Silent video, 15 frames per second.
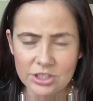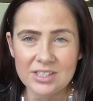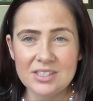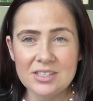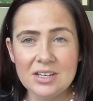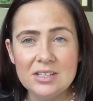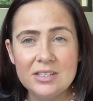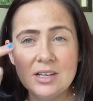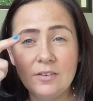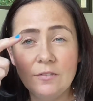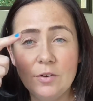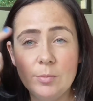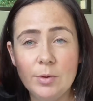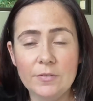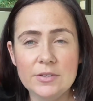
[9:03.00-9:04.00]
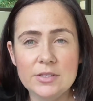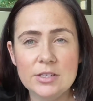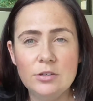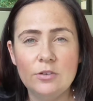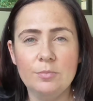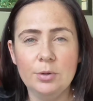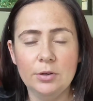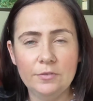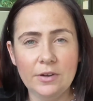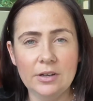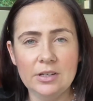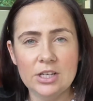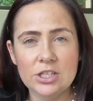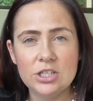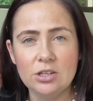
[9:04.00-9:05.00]
just tinting from, obviously you've put
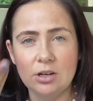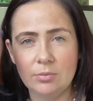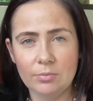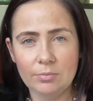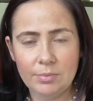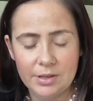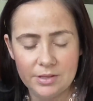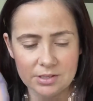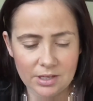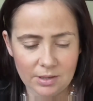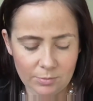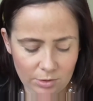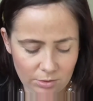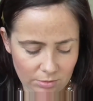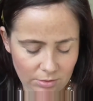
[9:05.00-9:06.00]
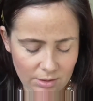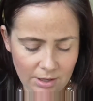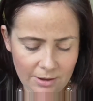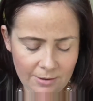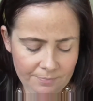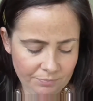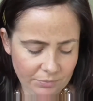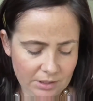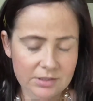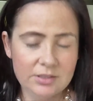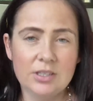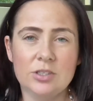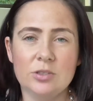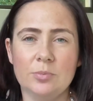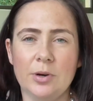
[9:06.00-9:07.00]
foundation on by the time you
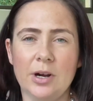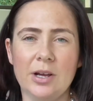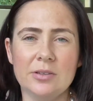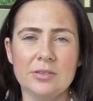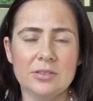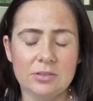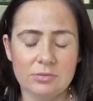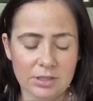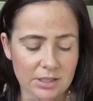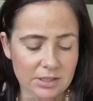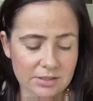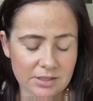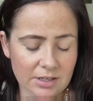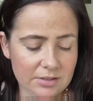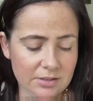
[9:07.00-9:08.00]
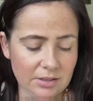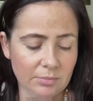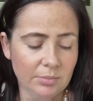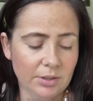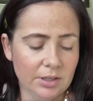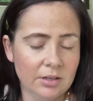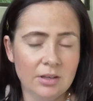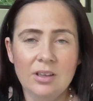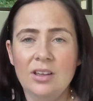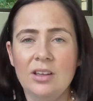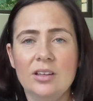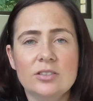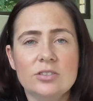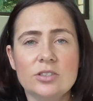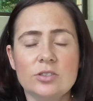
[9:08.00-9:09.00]
set your brows. It's really disgusting, but
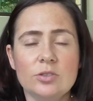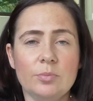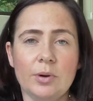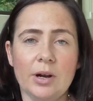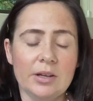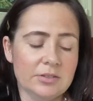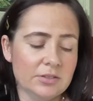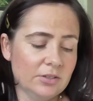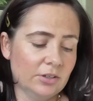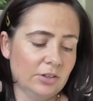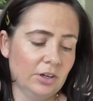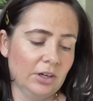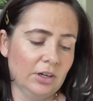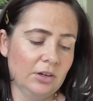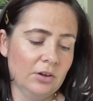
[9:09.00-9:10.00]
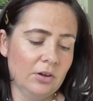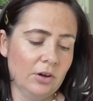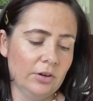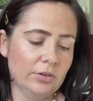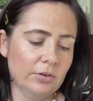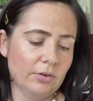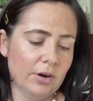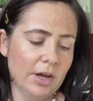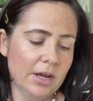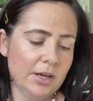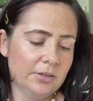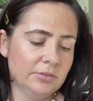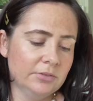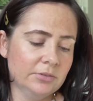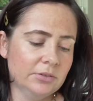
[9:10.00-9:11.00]
it's just your brows. It's not going on your
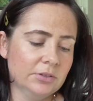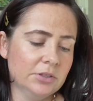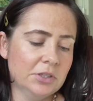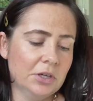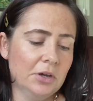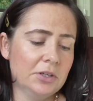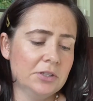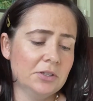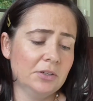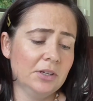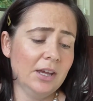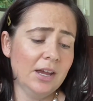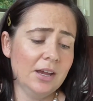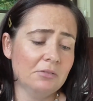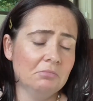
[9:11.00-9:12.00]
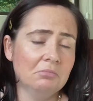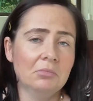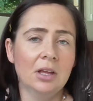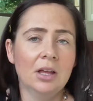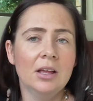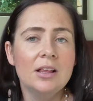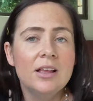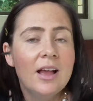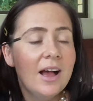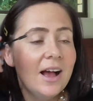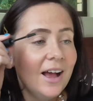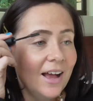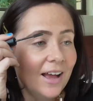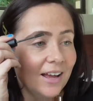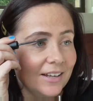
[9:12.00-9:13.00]
eye, so it's okay.
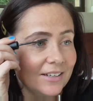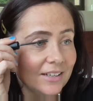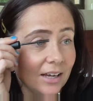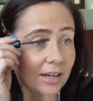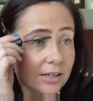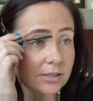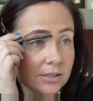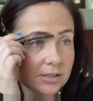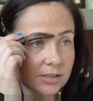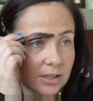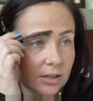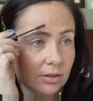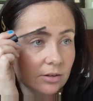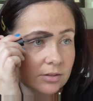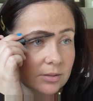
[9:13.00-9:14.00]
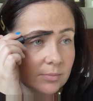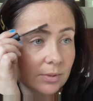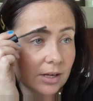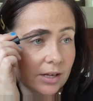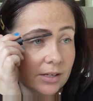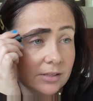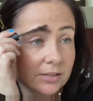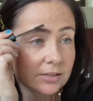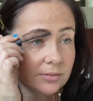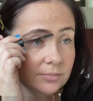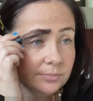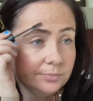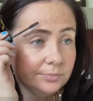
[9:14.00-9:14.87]
And I just set those in place